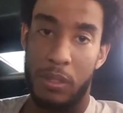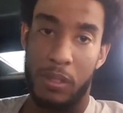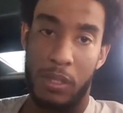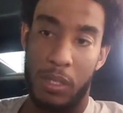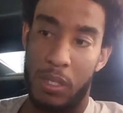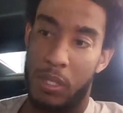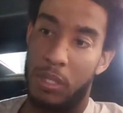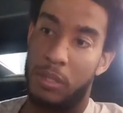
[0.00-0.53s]

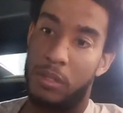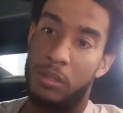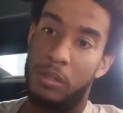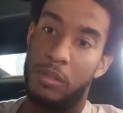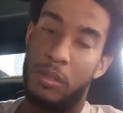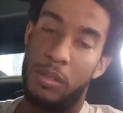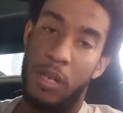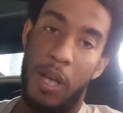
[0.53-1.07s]
the
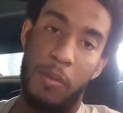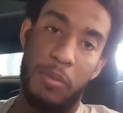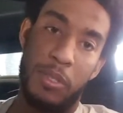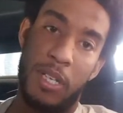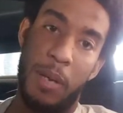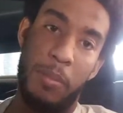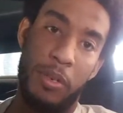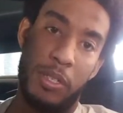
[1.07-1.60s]
I
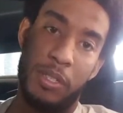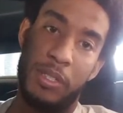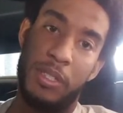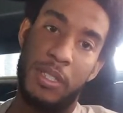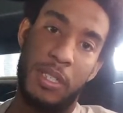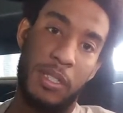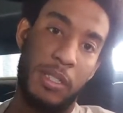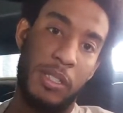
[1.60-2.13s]
was able to
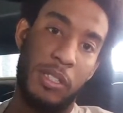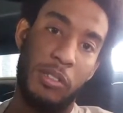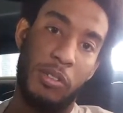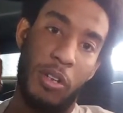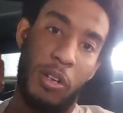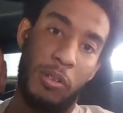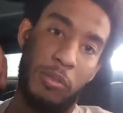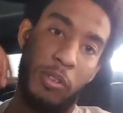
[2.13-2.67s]
t- you
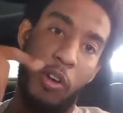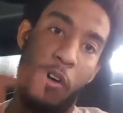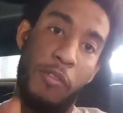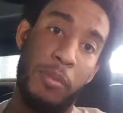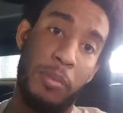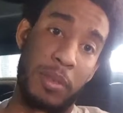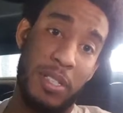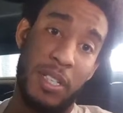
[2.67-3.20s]
know, go
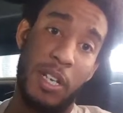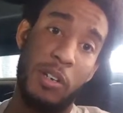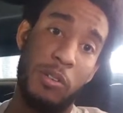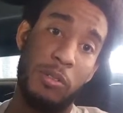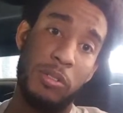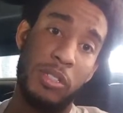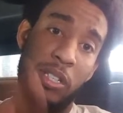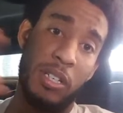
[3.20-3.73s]
from the
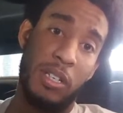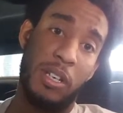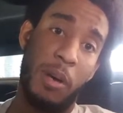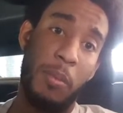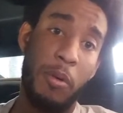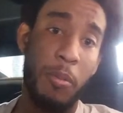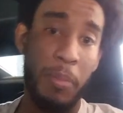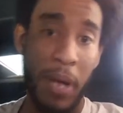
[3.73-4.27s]
singles to the
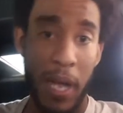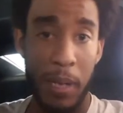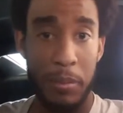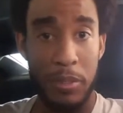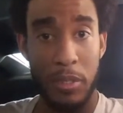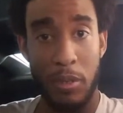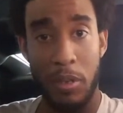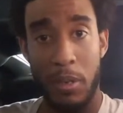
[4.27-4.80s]
double
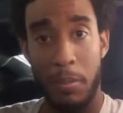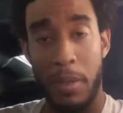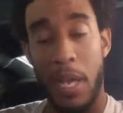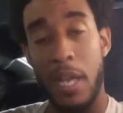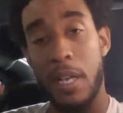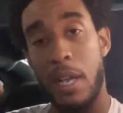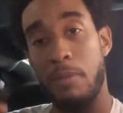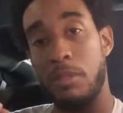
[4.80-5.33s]
pipes on the
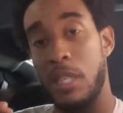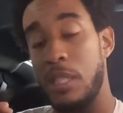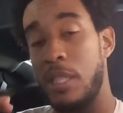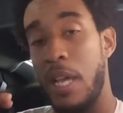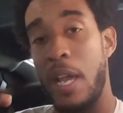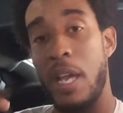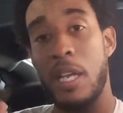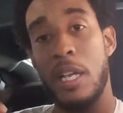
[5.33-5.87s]
back. I did
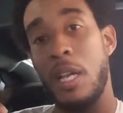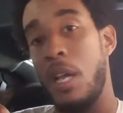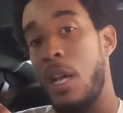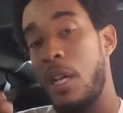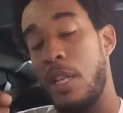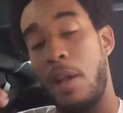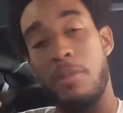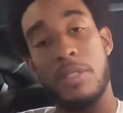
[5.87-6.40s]
that.
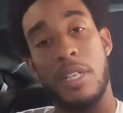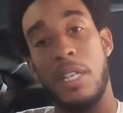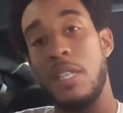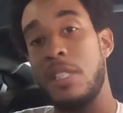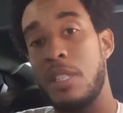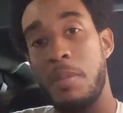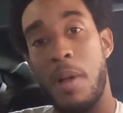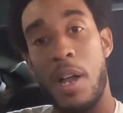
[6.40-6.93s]
That was an
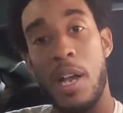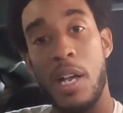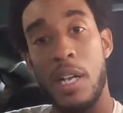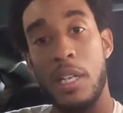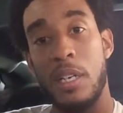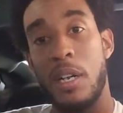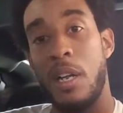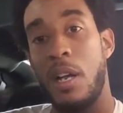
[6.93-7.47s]
easy
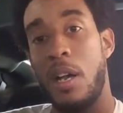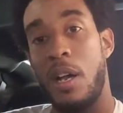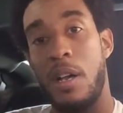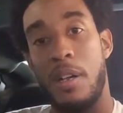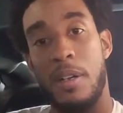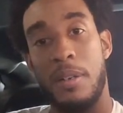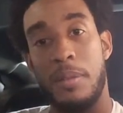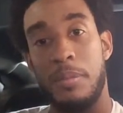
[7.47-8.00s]
mod.
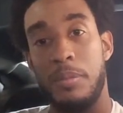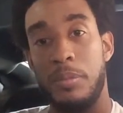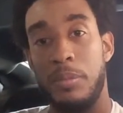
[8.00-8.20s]
Um,